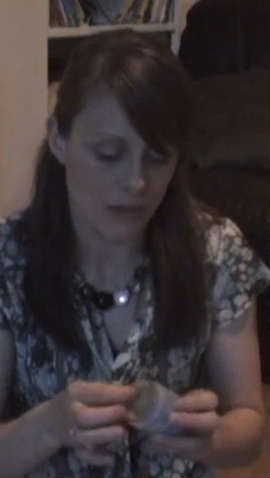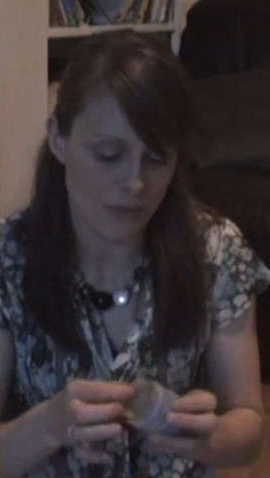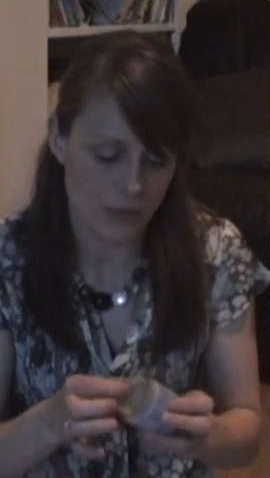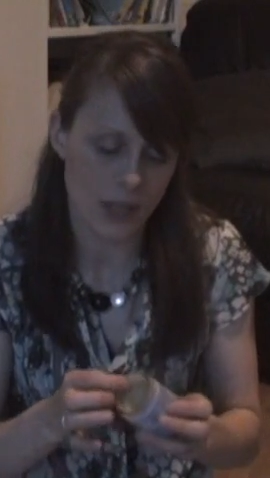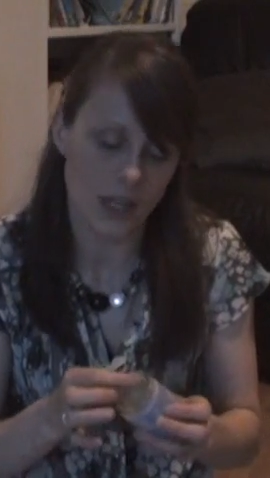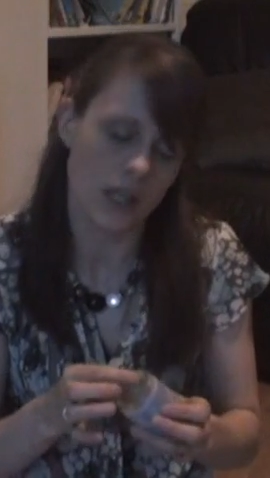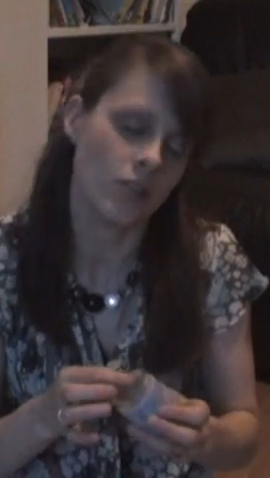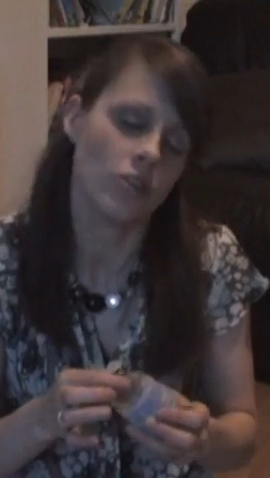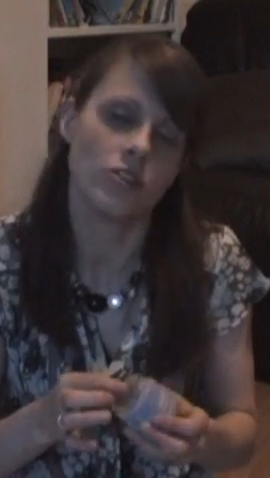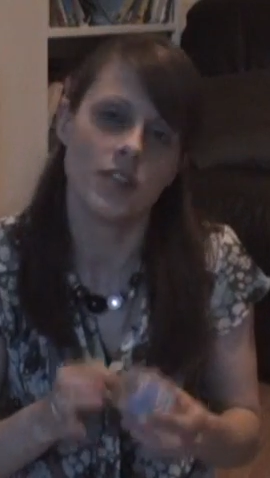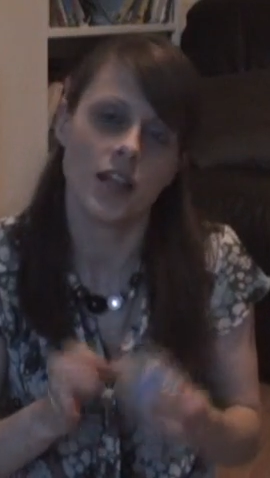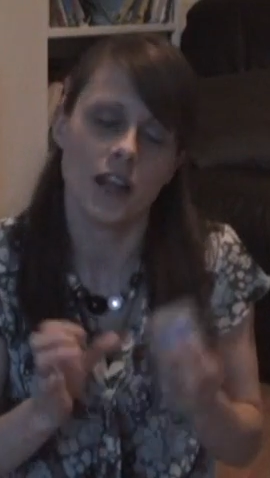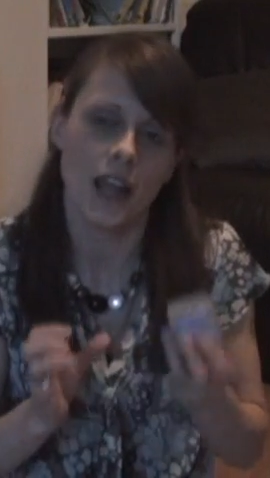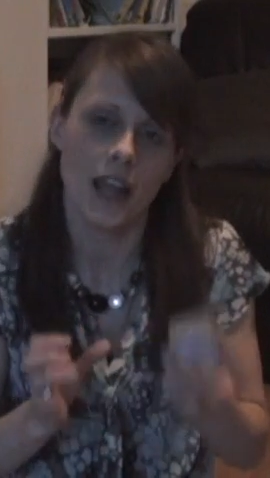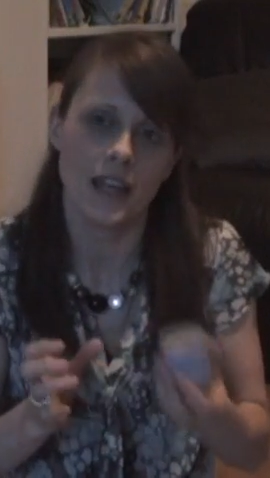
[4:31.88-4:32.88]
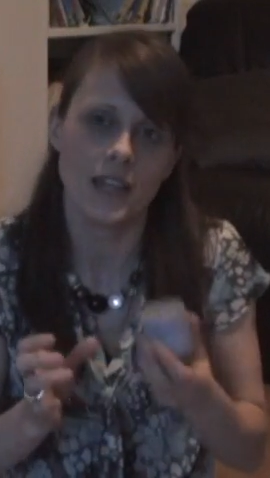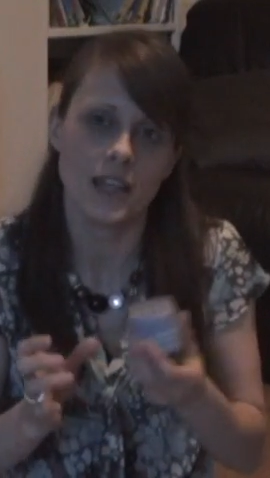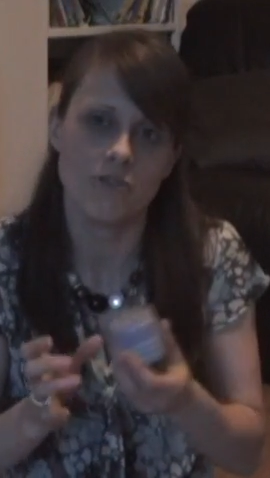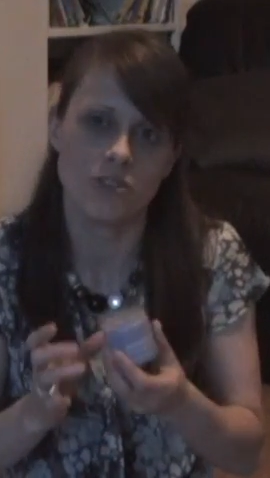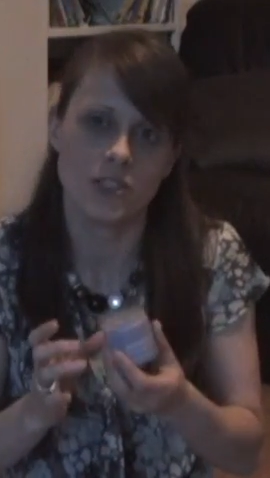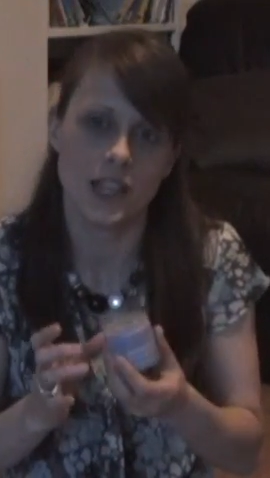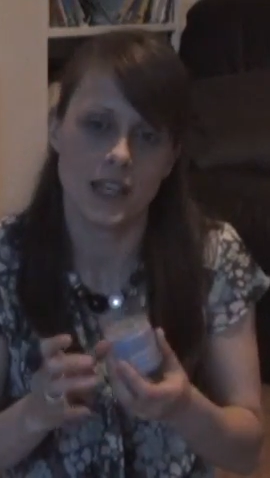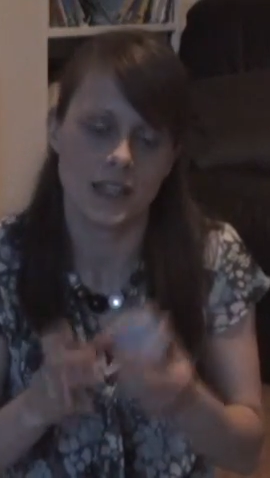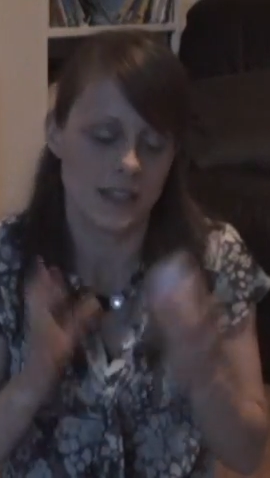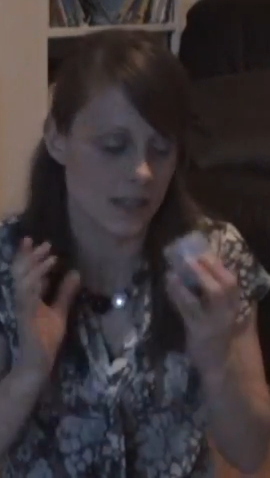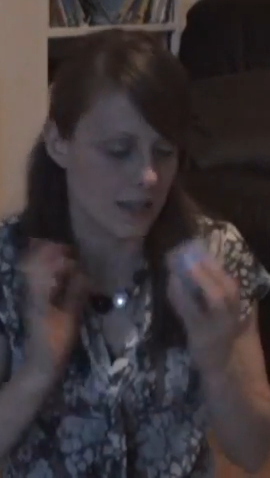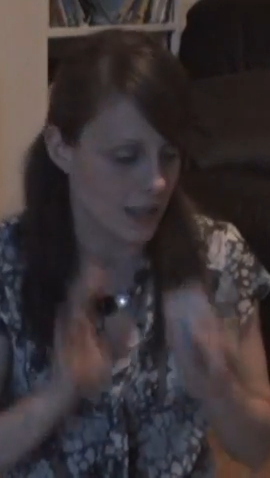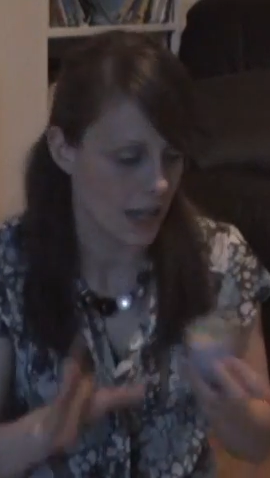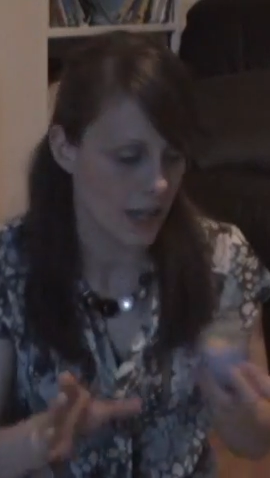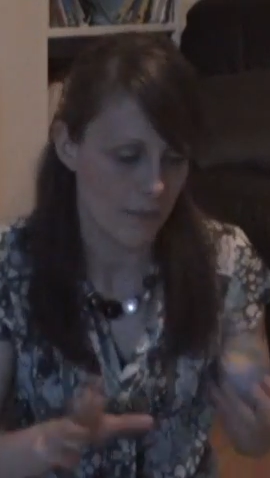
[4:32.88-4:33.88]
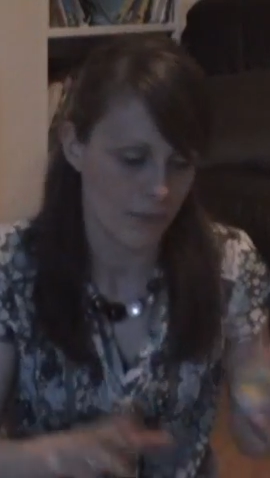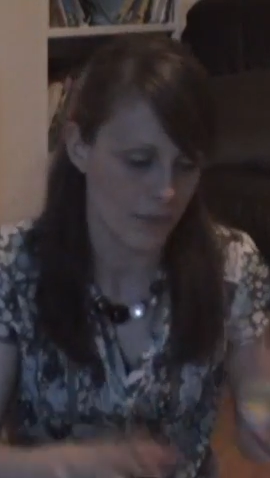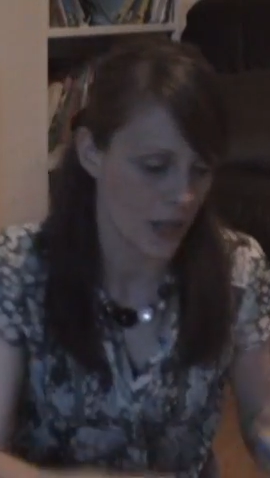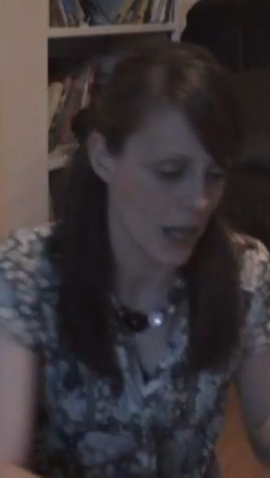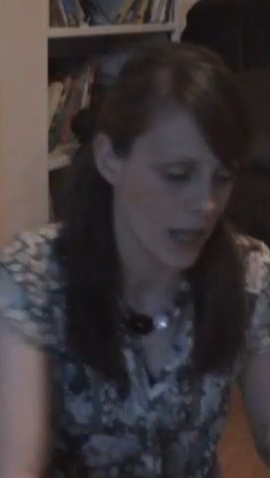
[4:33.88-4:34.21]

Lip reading: it really goes, any irritated skin,